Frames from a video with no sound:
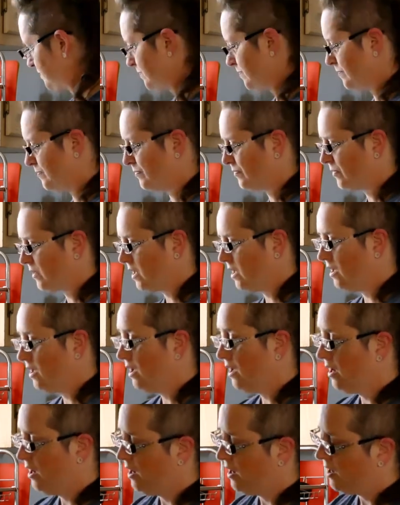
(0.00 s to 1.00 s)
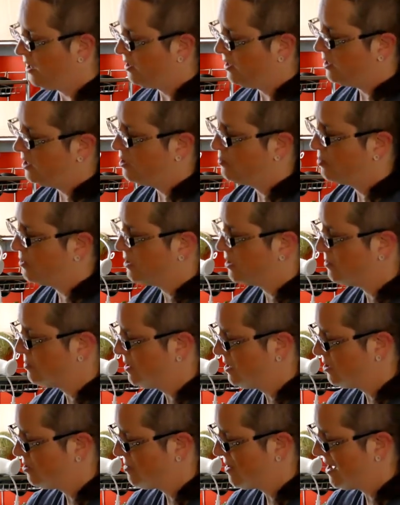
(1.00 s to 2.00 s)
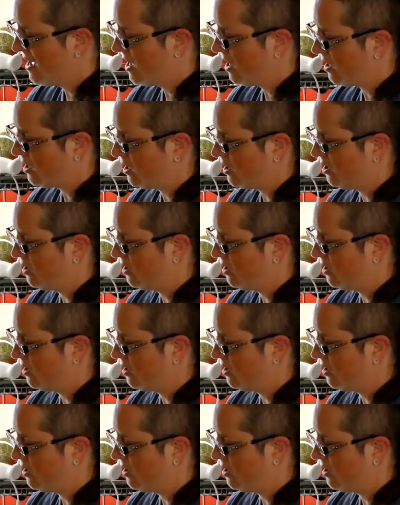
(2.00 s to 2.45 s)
And then you put the mother back.